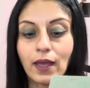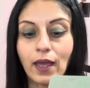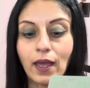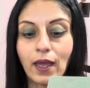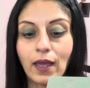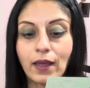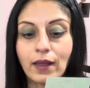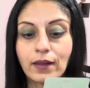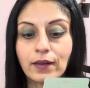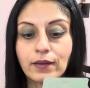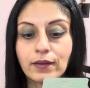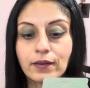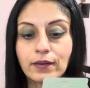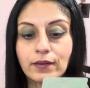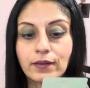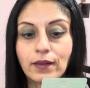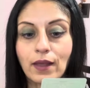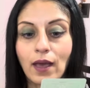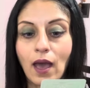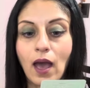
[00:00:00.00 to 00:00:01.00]
and
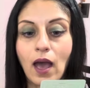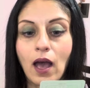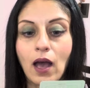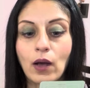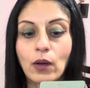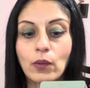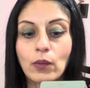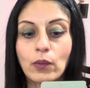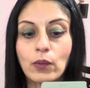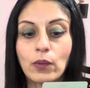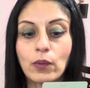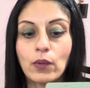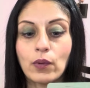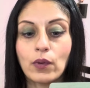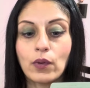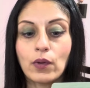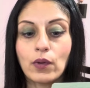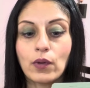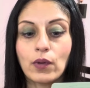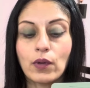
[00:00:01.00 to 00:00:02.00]
now
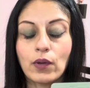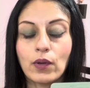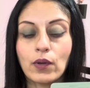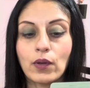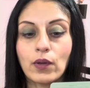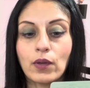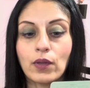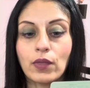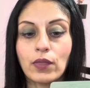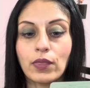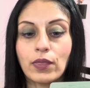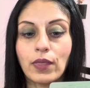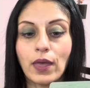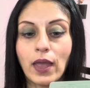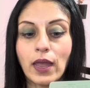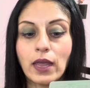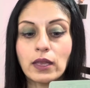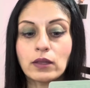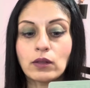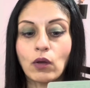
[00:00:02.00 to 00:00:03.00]

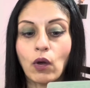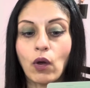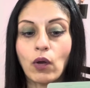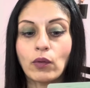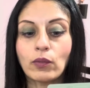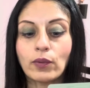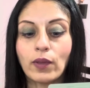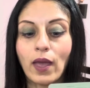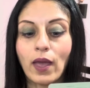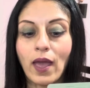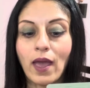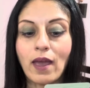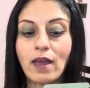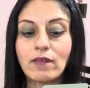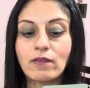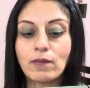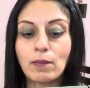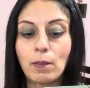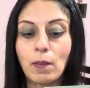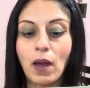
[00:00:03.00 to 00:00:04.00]
they don't
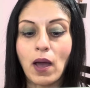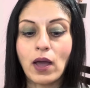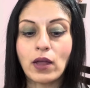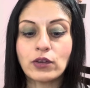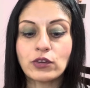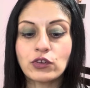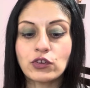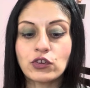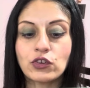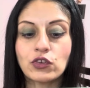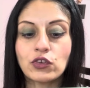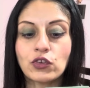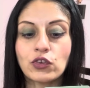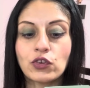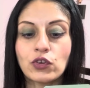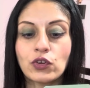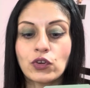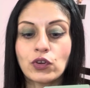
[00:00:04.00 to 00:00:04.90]
have much